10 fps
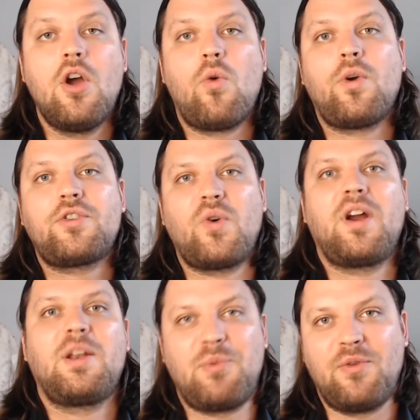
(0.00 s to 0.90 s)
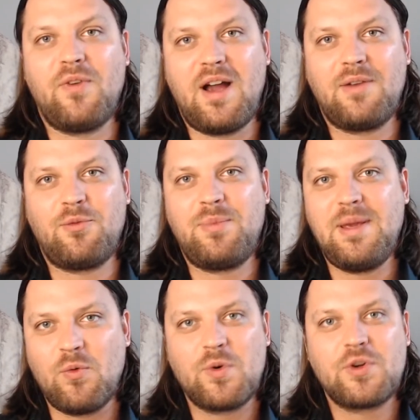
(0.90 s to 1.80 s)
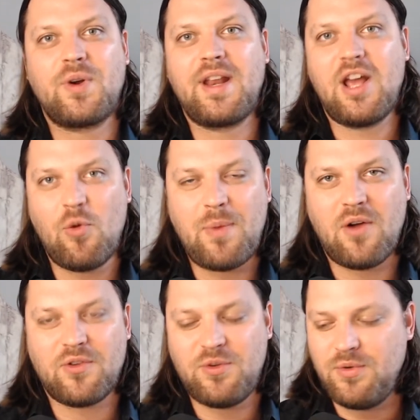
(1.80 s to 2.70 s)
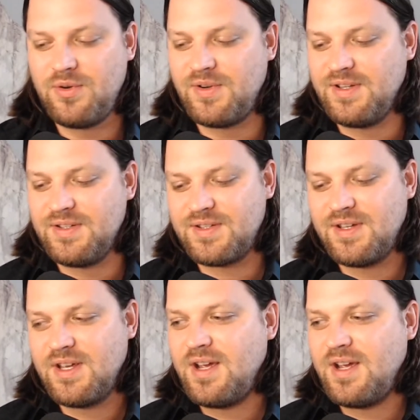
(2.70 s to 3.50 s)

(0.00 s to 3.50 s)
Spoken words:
we're trying to provide for people, we're trying to help out communities,